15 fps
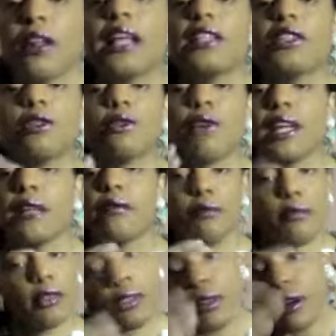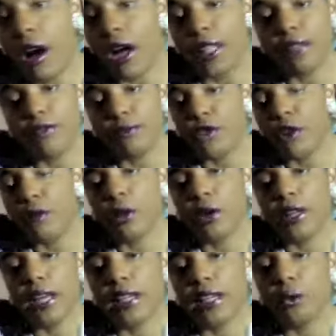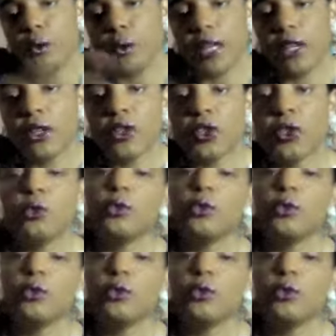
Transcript: and you're already on it for more than a week or 2,